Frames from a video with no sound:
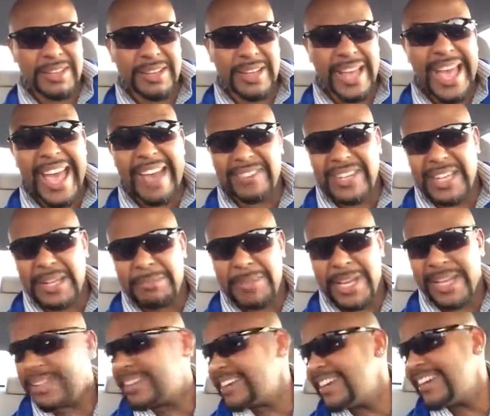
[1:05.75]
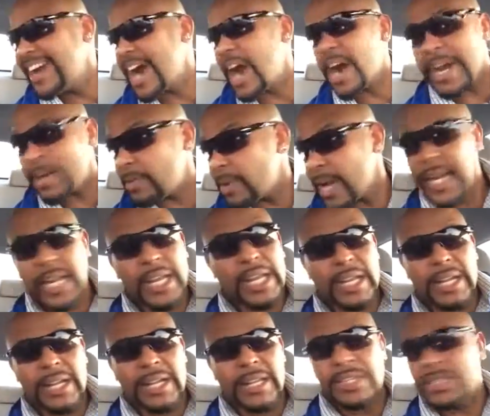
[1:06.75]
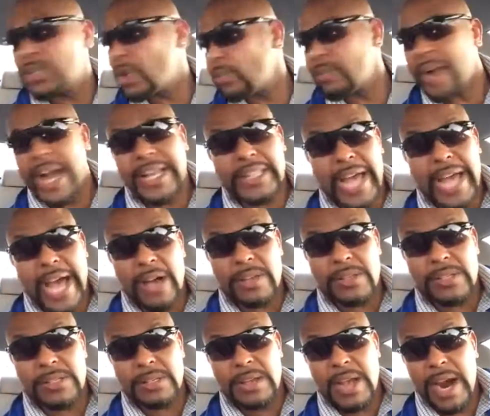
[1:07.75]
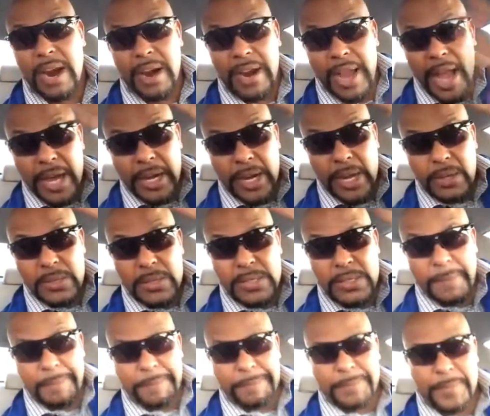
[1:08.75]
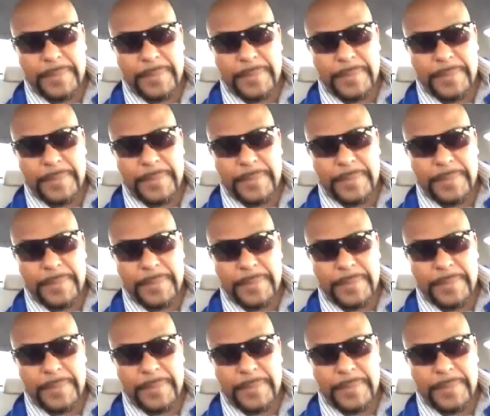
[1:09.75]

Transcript: Uh -huh. I have to admit. All right, you ready? Let's yeah. go rock the house. All right, adios.